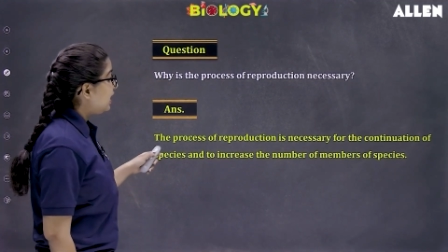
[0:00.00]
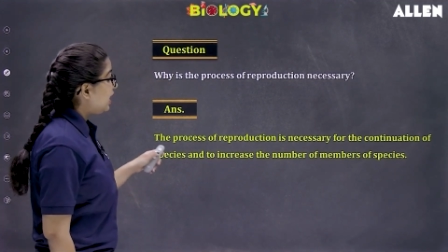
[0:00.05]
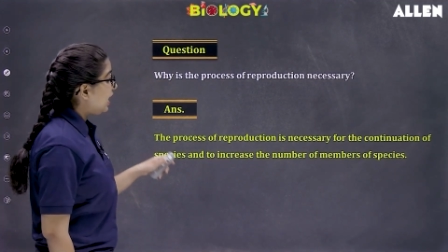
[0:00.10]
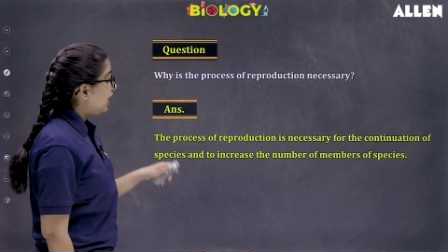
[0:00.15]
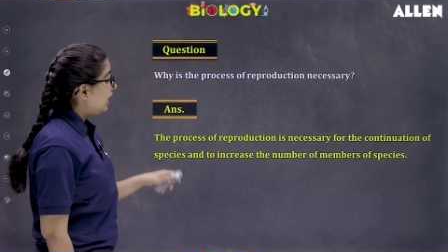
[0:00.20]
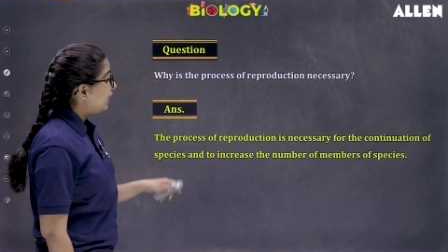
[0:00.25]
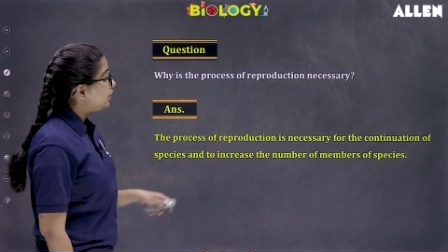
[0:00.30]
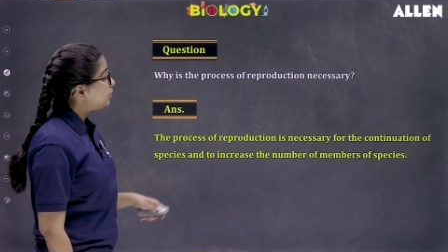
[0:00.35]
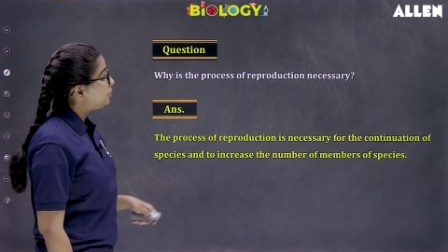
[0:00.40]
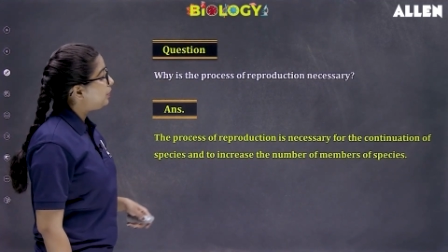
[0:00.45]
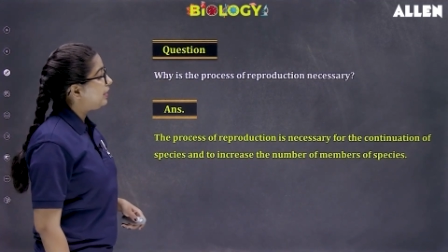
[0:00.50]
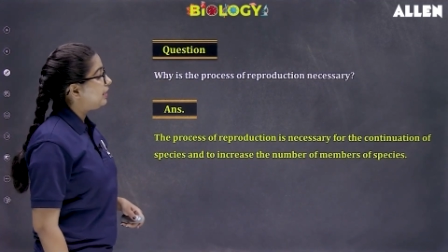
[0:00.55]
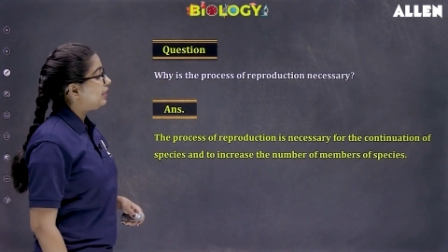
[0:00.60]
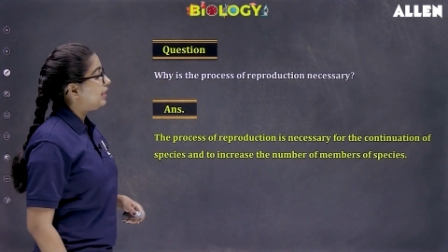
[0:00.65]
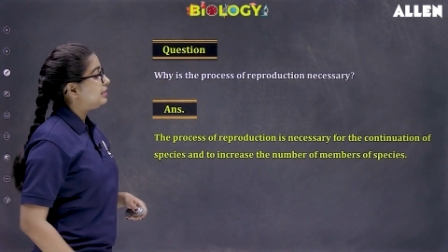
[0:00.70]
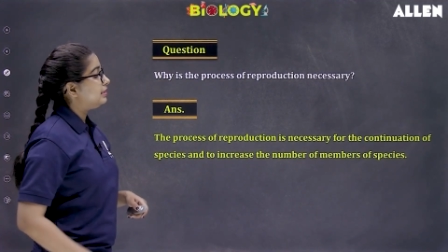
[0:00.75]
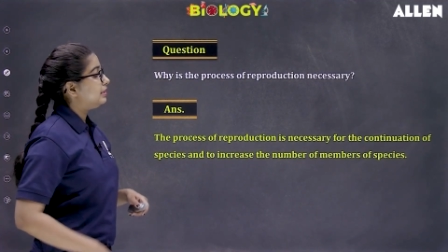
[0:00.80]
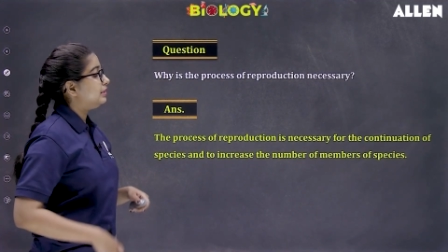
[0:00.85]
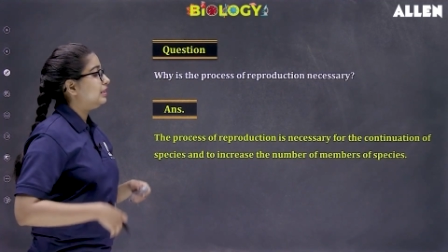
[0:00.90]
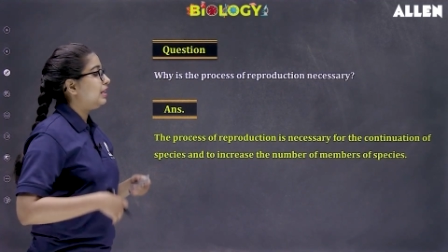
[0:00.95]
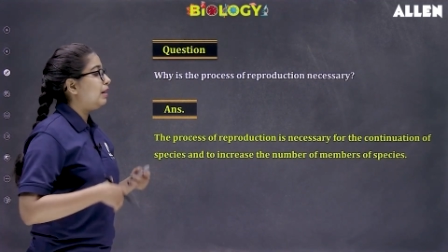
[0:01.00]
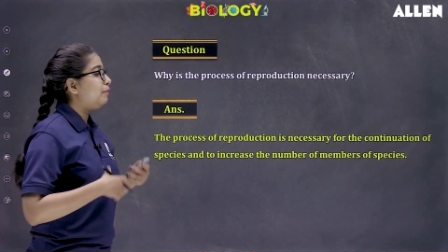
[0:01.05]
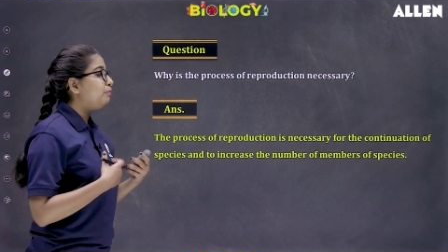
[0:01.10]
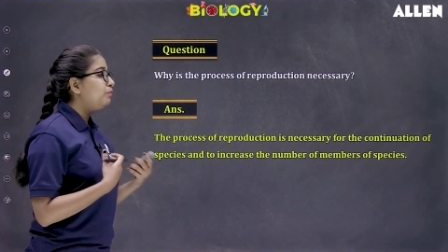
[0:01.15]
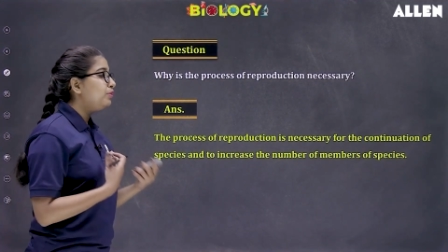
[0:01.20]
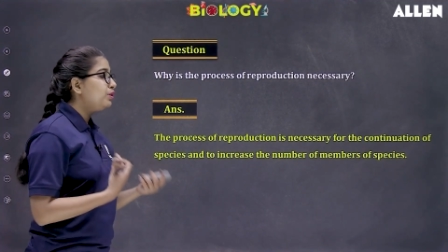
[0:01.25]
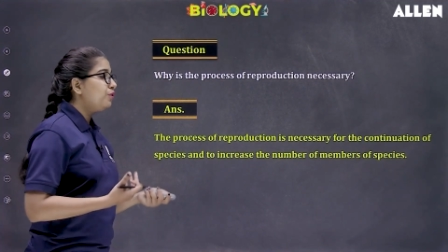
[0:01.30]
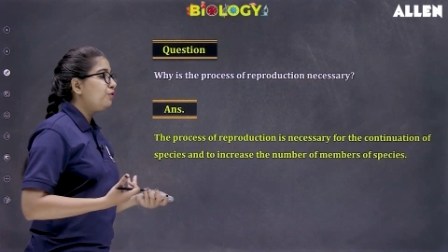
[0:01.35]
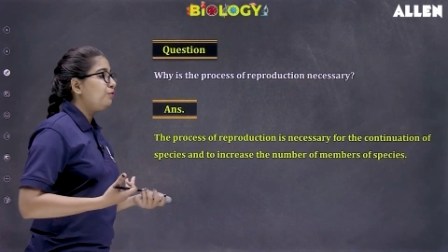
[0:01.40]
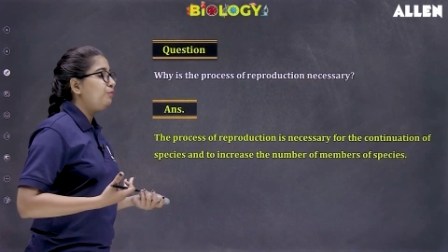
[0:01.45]
and to increase the
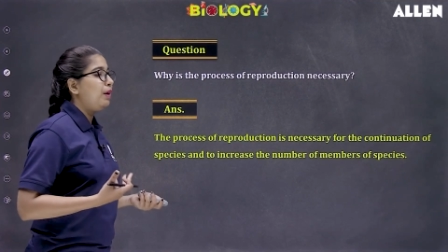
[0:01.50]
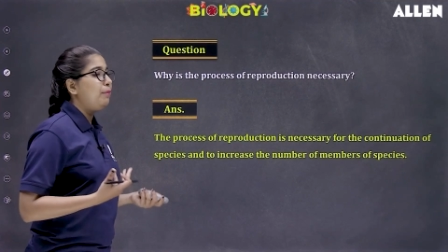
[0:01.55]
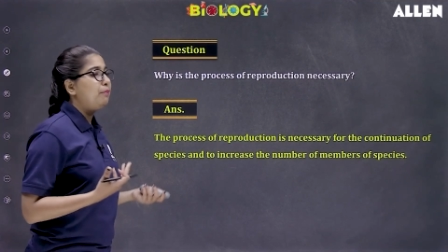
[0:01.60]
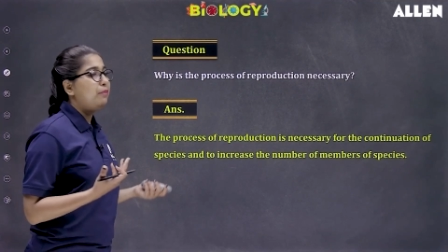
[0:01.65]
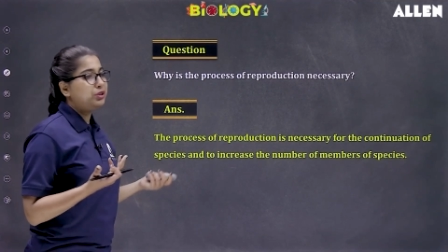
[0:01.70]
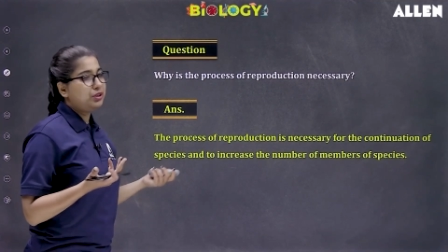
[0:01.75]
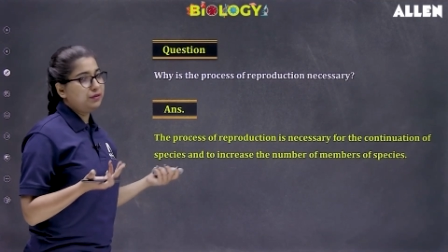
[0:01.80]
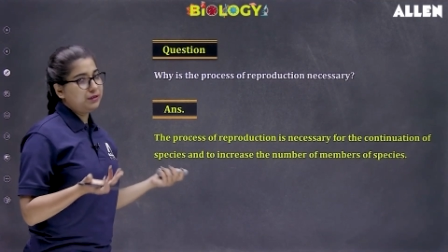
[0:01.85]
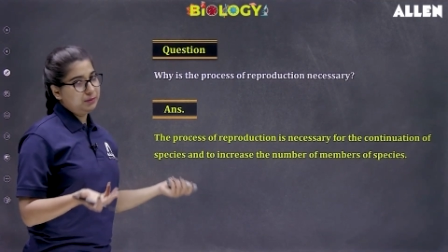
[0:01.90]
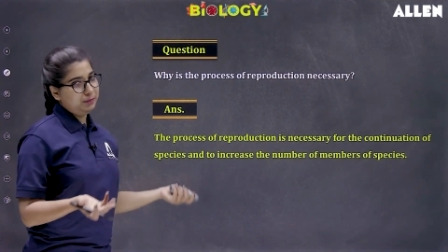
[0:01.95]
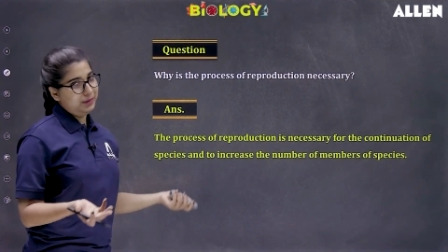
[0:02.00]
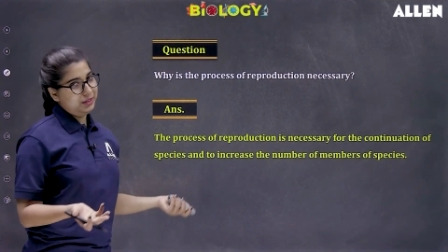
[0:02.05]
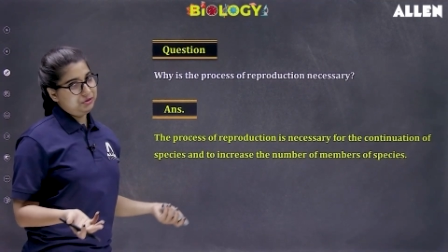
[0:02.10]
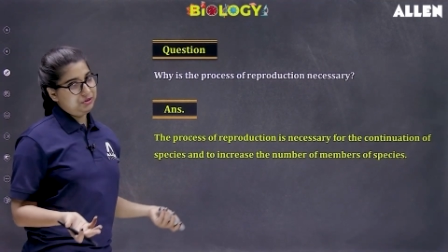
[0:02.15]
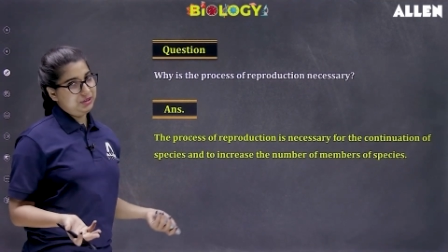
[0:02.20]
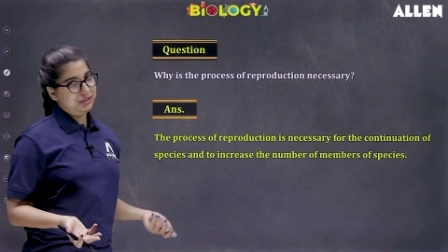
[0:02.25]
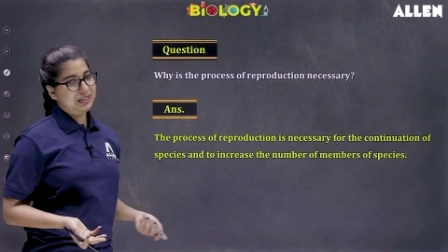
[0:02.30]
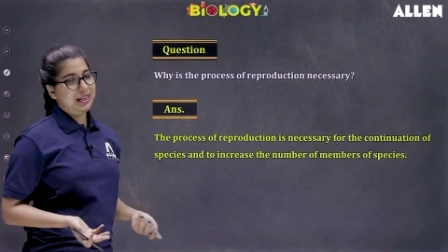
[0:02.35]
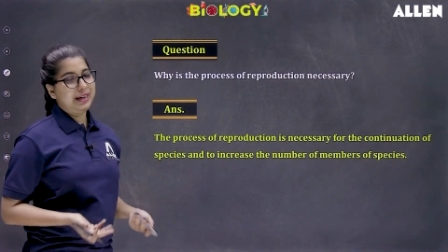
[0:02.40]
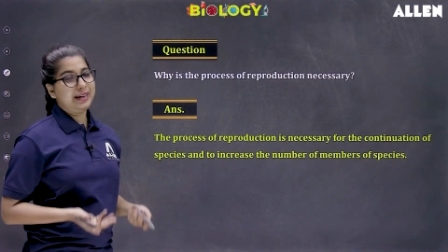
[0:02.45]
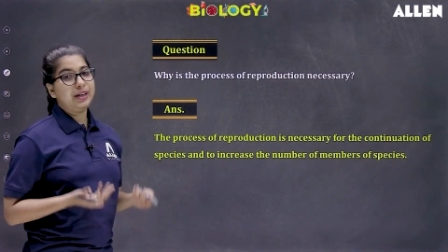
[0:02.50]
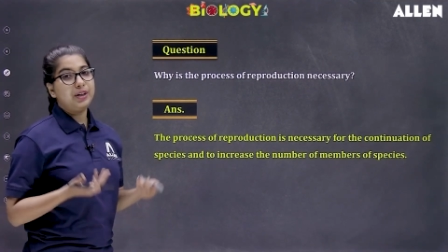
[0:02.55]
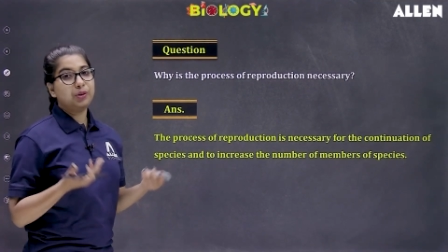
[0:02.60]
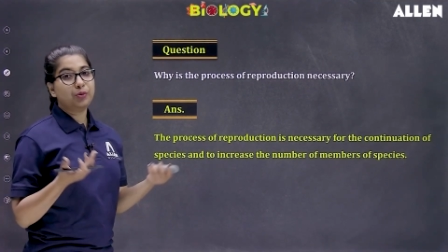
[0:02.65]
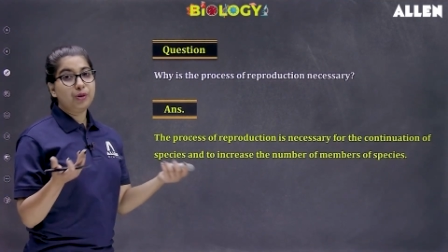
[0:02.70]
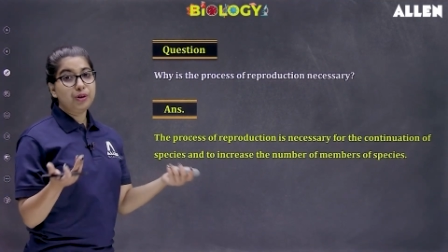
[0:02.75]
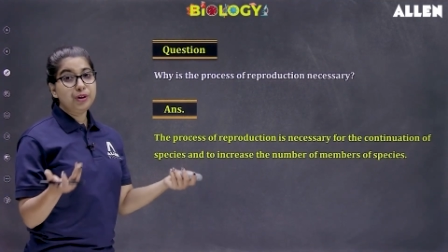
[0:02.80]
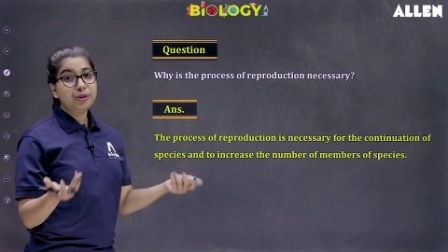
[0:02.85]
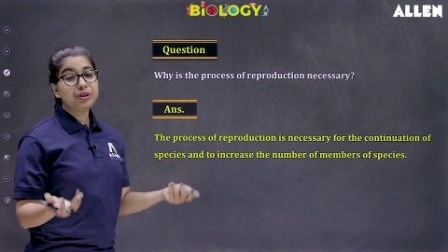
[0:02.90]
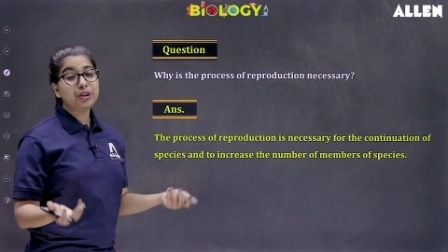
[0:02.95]
number of members of species. Like I
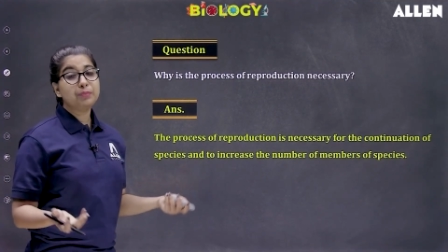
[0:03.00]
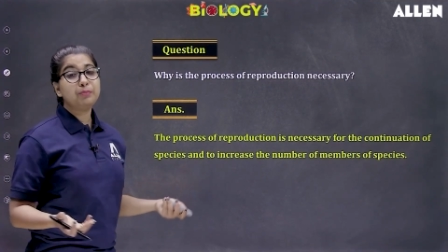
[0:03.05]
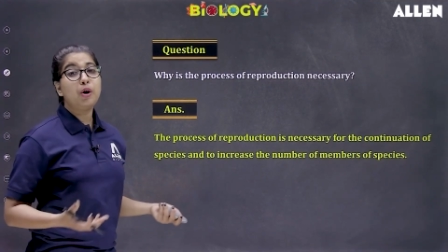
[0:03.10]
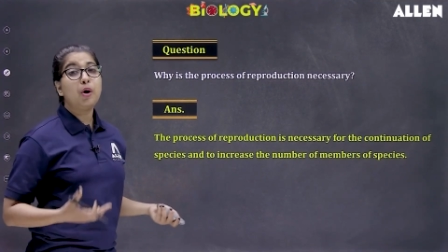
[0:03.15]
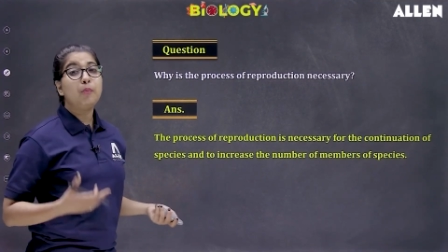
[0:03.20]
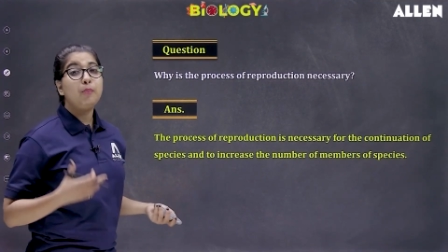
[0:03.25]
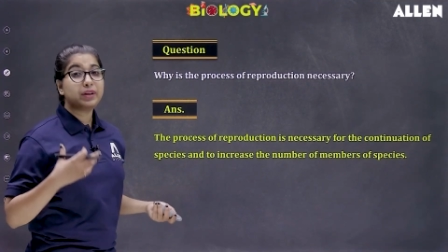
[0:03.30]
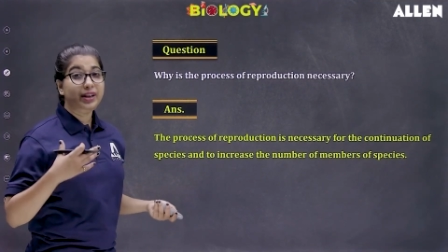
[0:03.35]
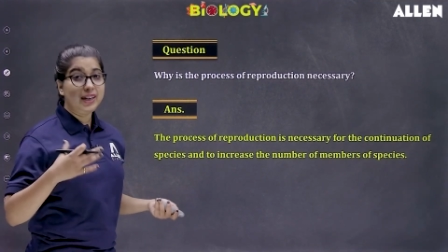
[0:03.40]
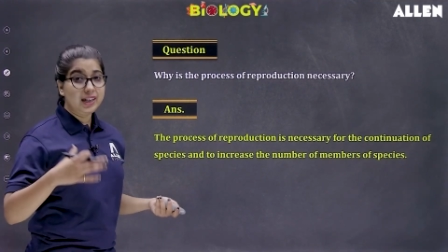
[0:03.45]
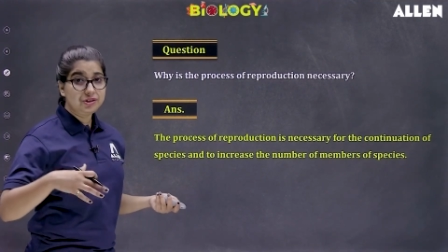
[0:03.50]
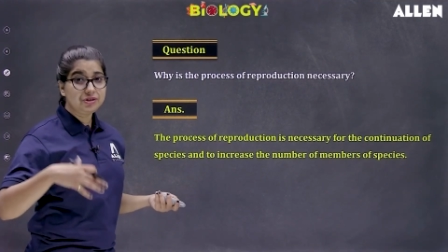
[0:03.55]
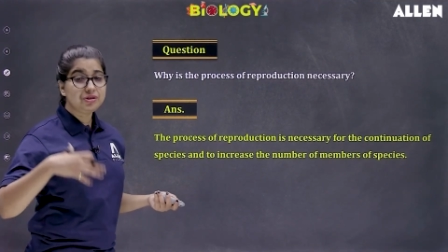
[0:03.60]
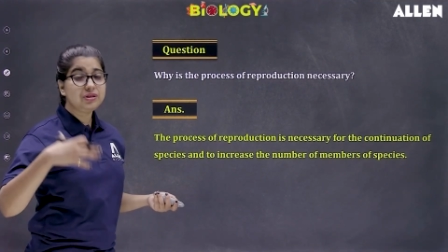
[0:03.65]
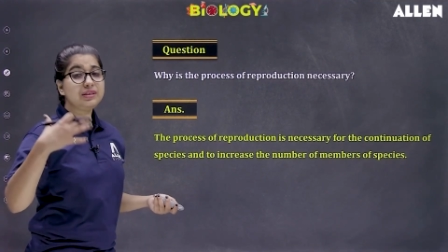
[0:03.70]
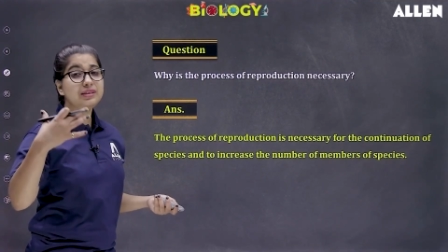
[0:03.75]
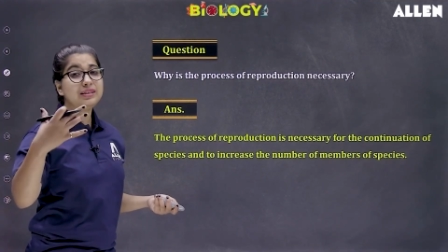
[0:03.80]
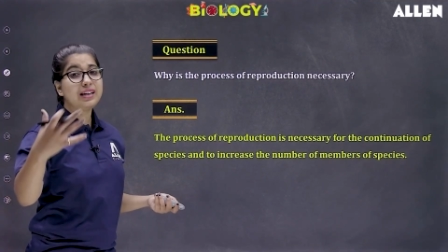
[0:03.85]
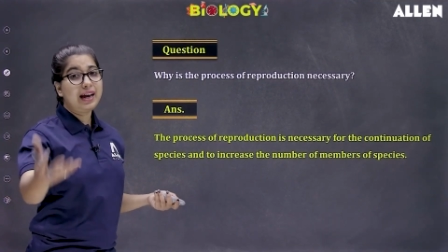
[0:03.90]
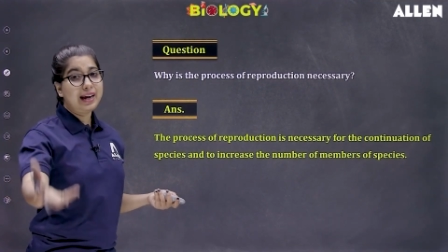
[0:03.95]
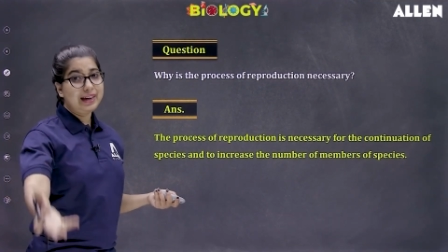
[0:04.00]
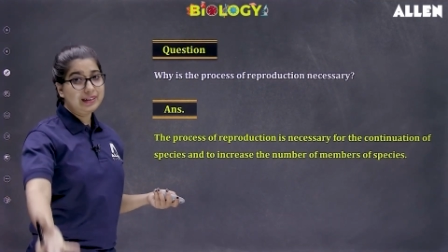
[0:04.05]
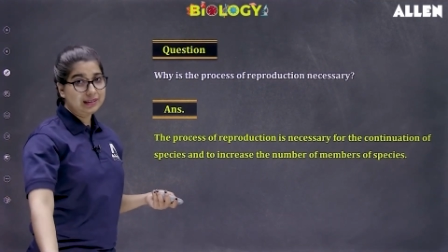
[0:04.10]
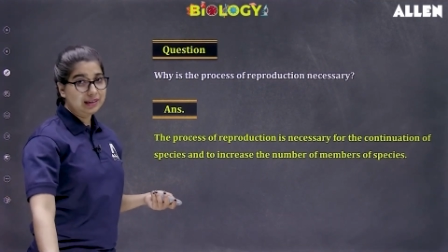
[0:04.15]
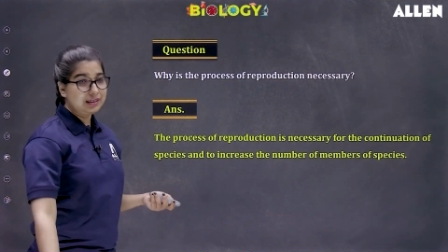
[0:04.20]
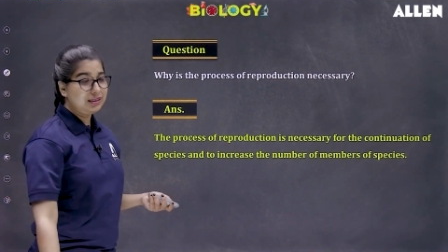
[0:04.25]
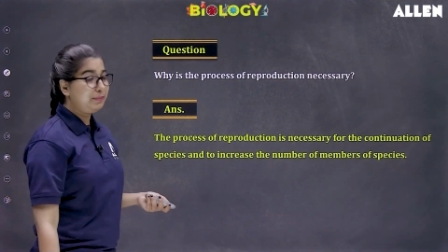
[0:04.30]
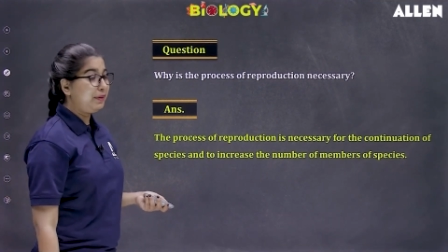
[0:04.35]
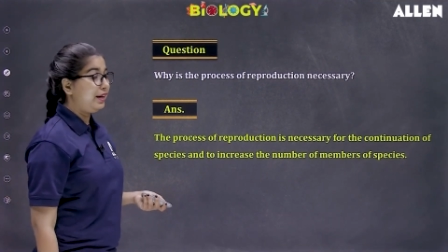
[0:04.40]
told you, the population size is